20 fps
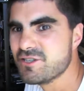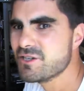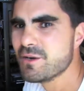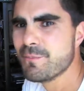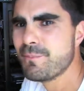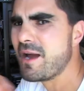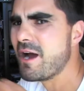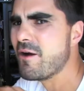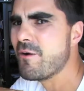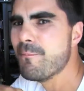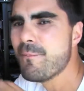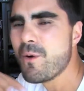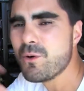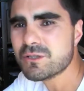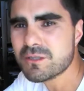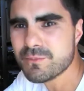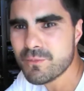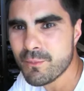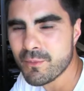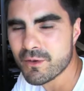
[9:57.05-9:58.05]
You can power
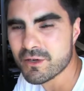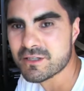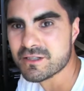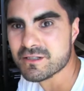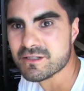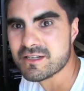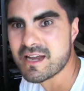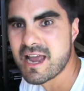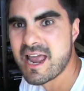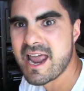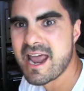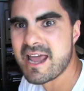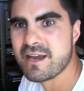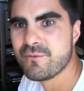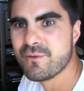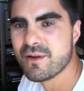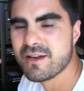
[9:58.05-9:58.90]
multiple monitors and